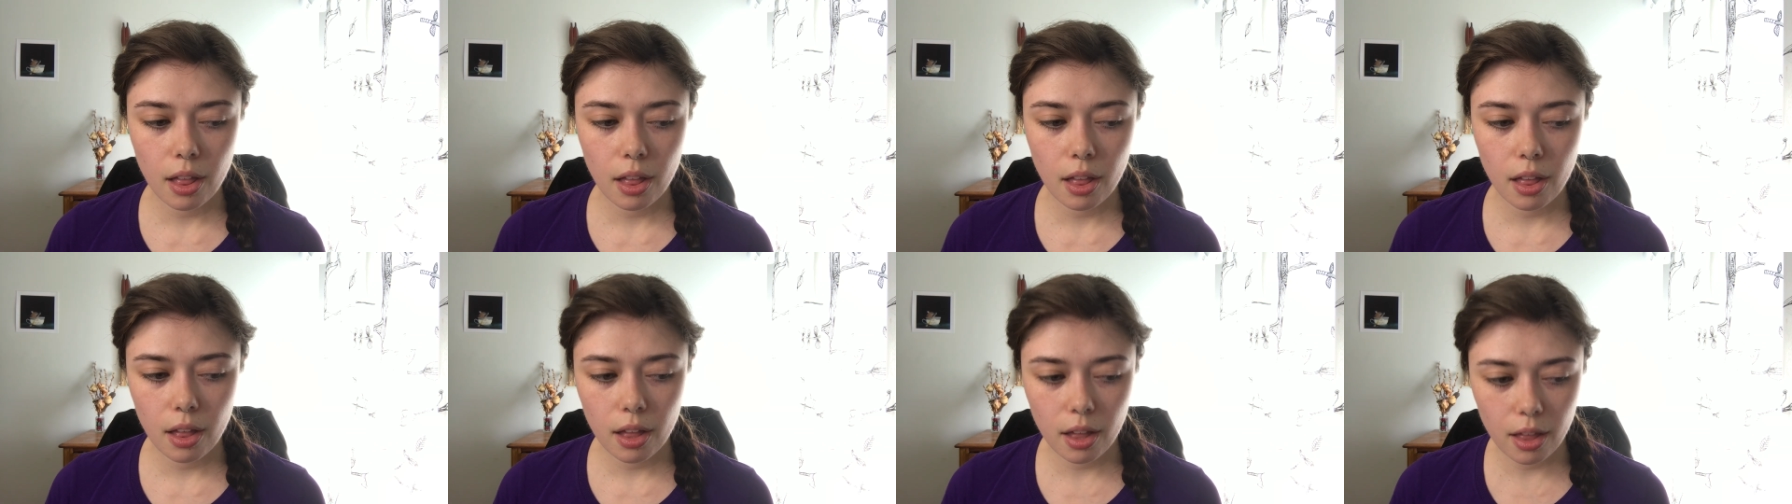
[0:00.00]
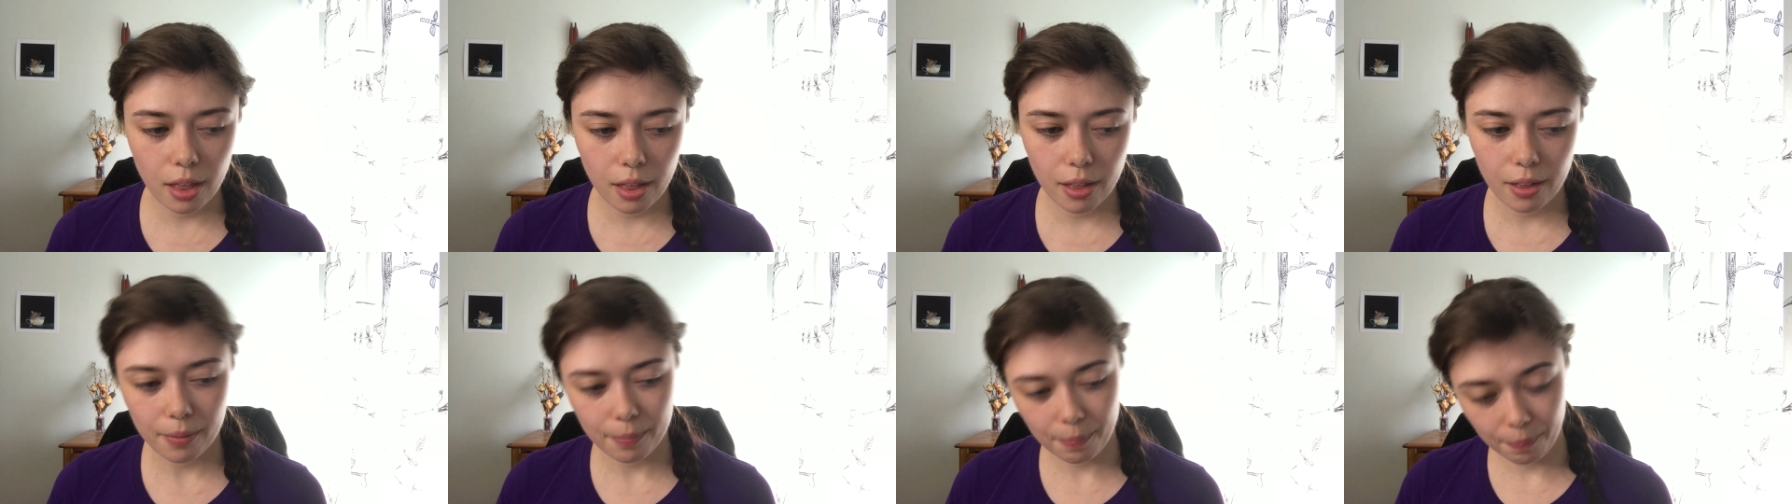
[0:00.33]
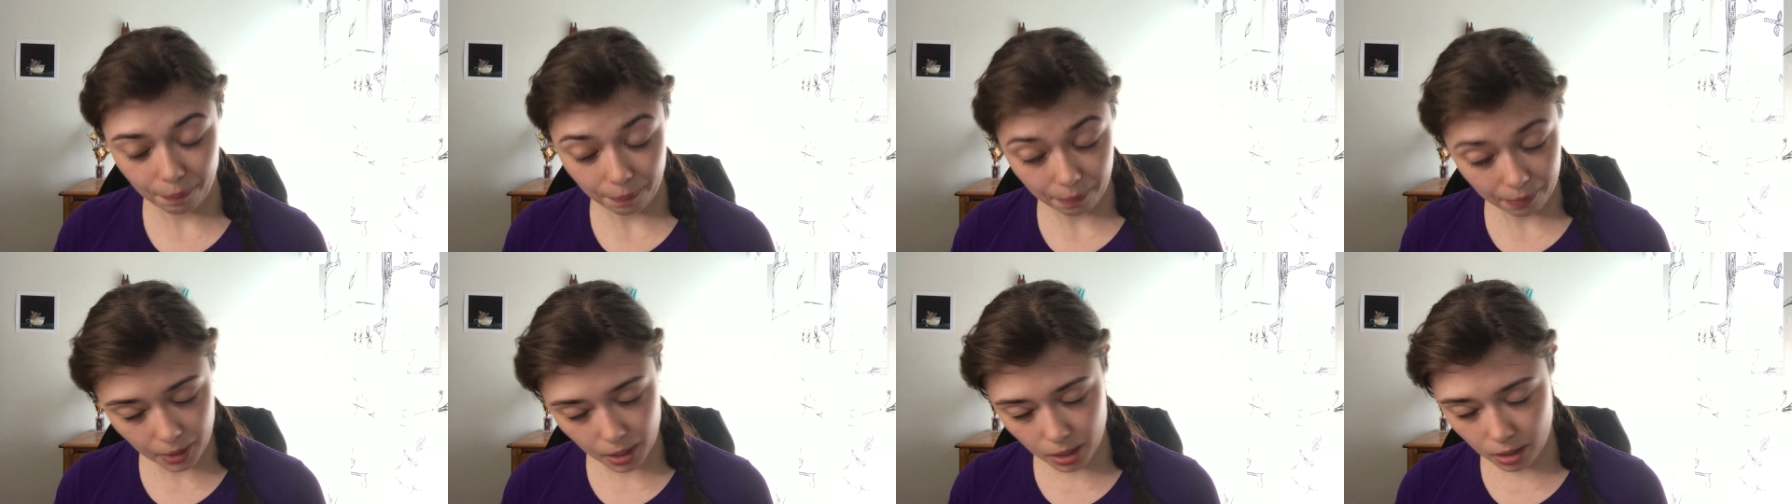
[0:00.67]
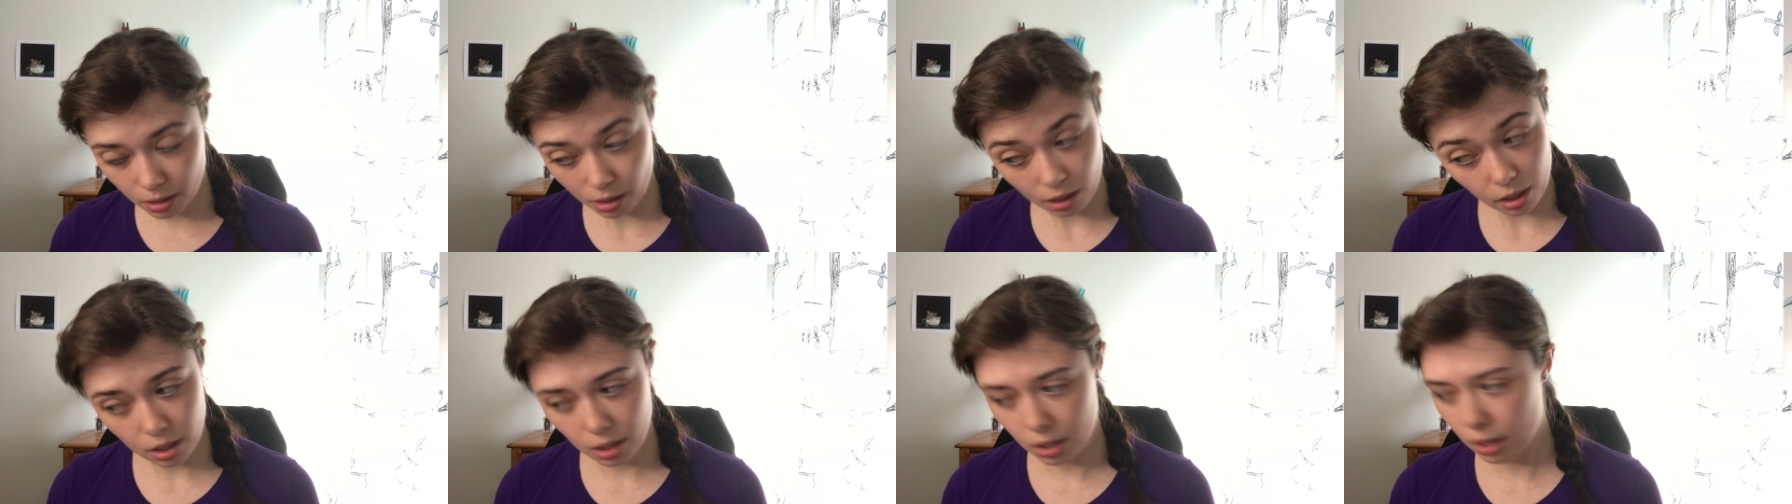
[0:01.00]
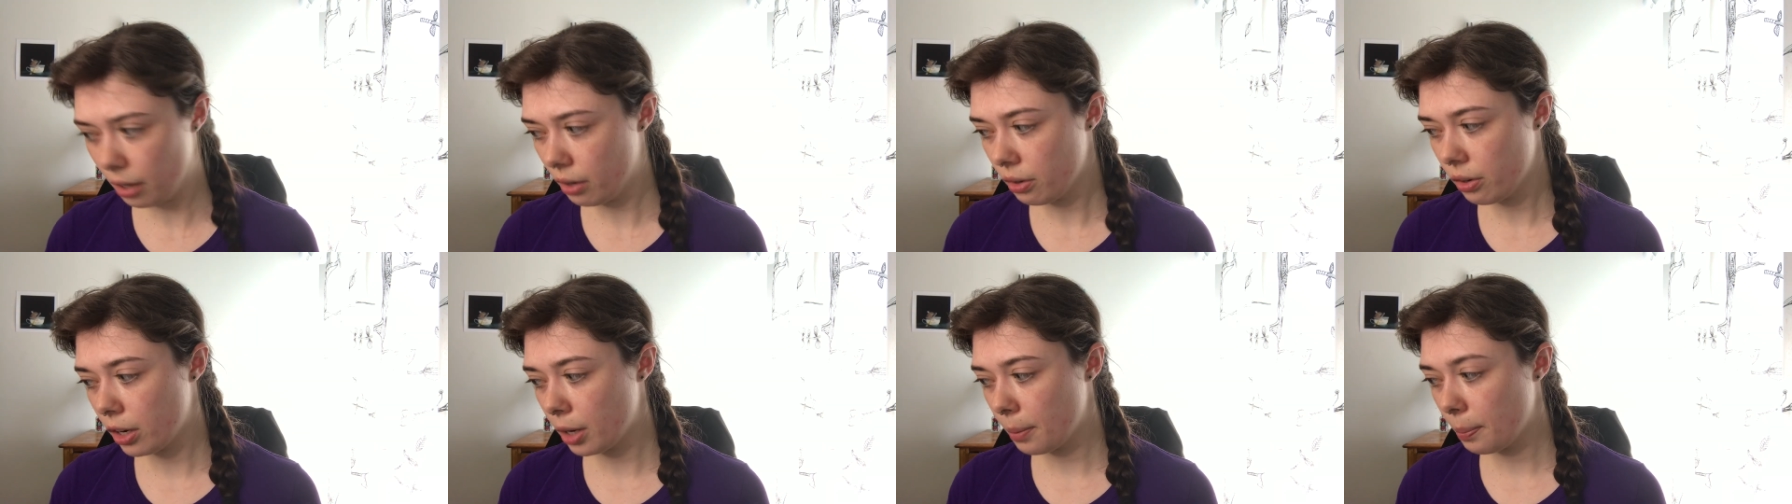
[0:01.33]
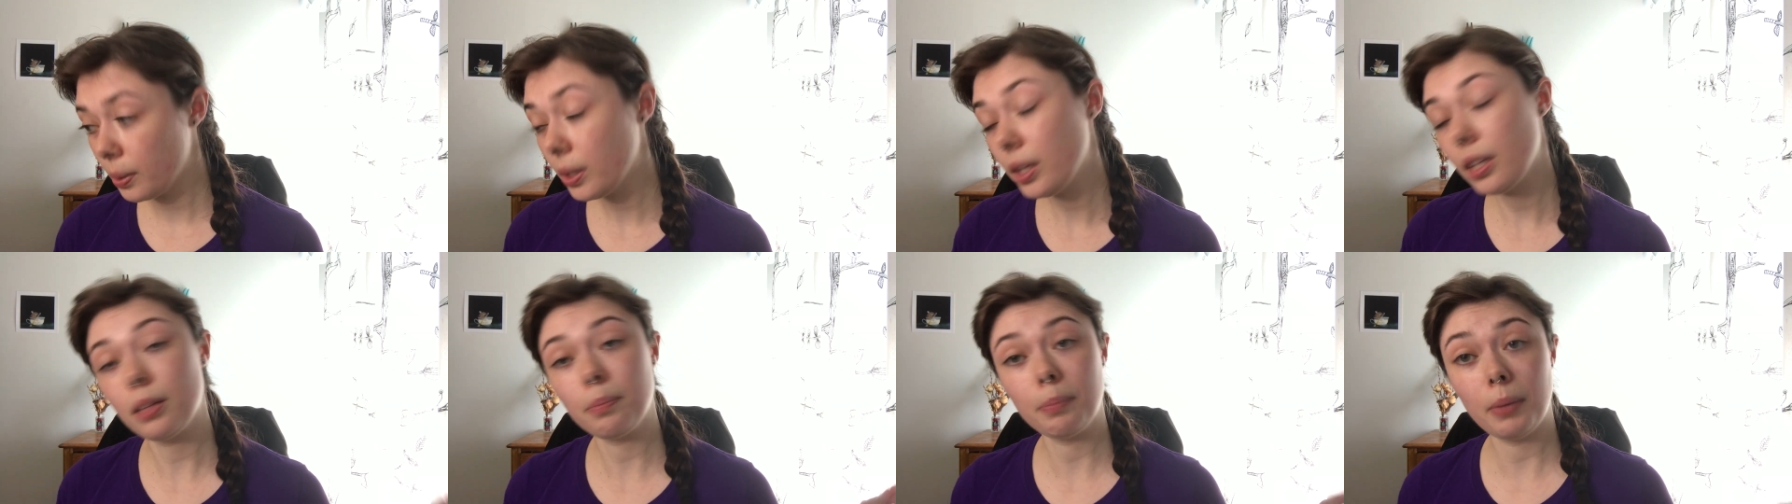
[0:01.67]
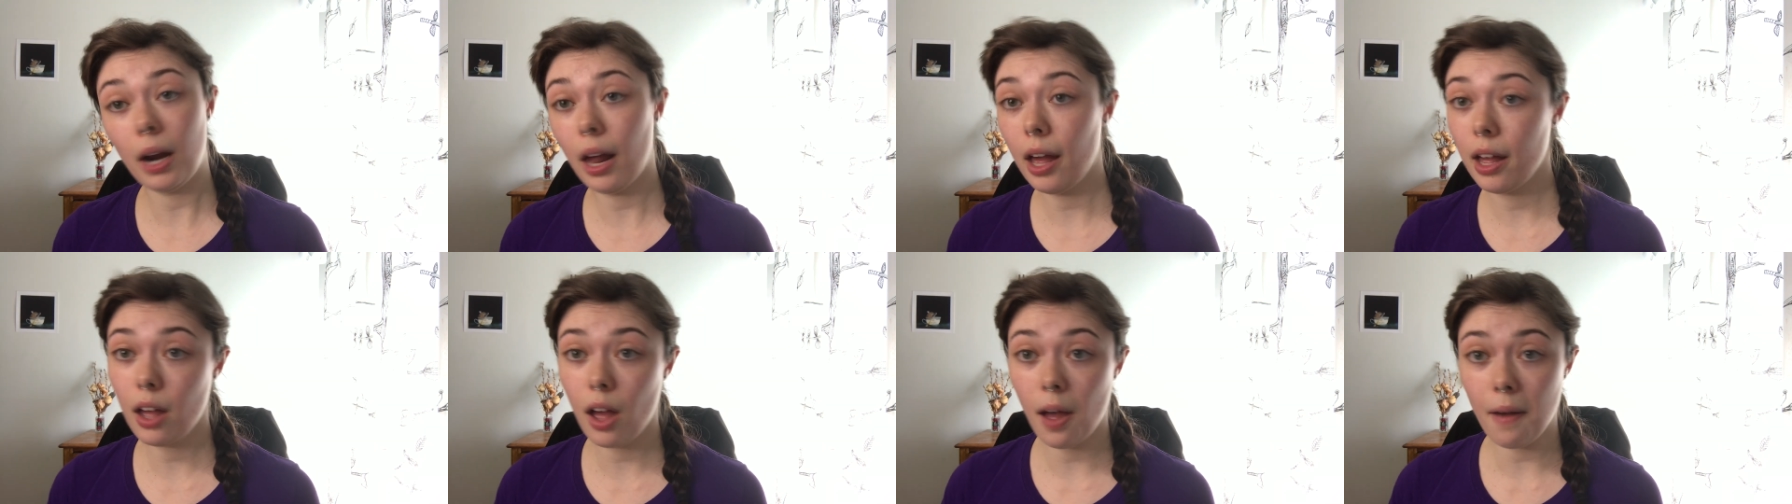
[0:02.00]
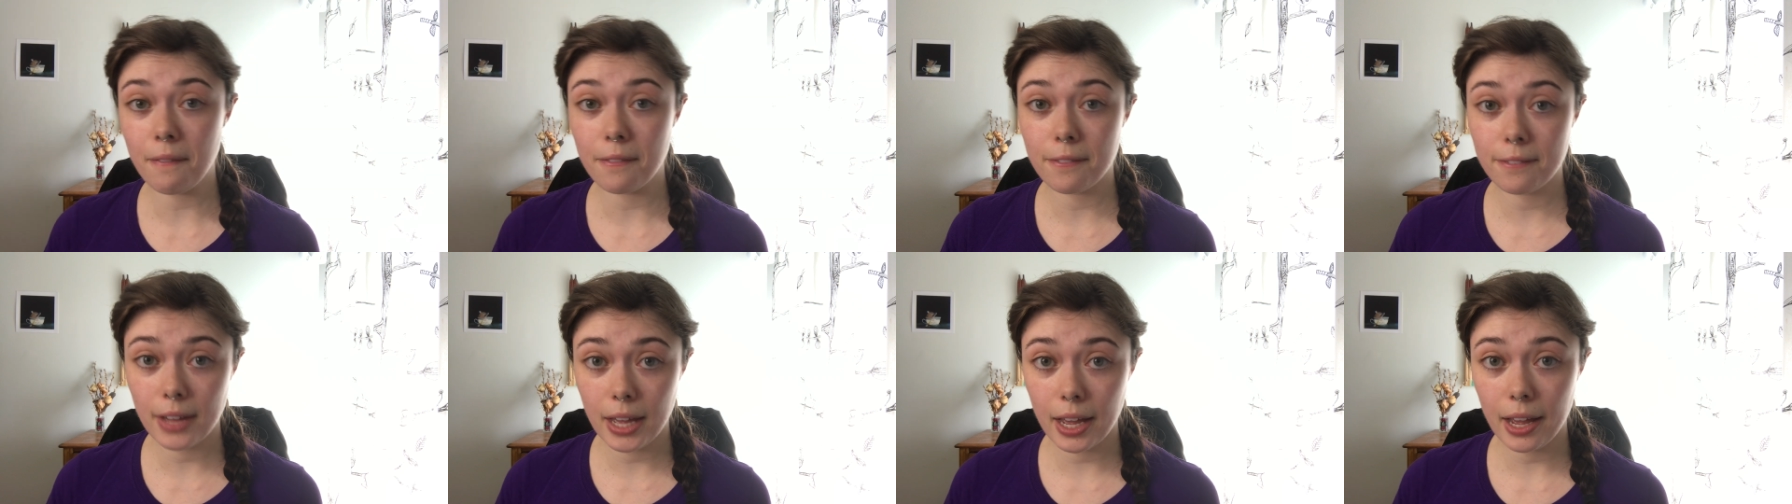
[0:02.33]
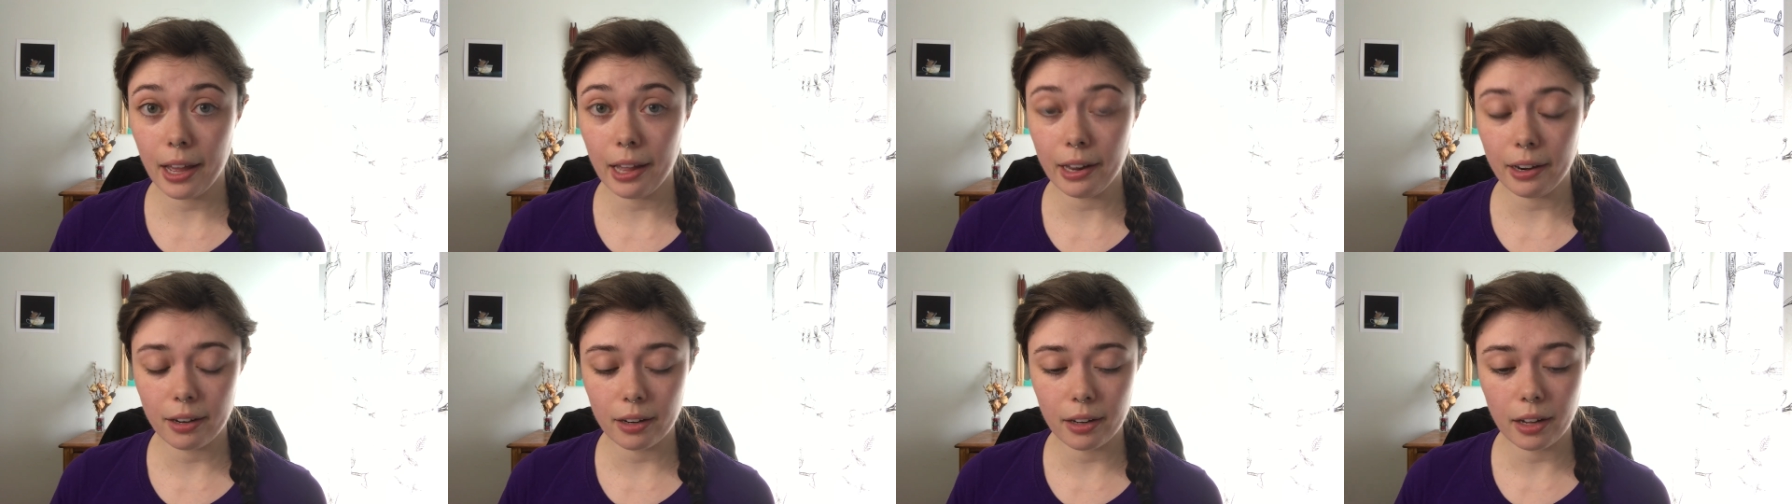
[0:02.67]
I don't know how to put this, but I got fat.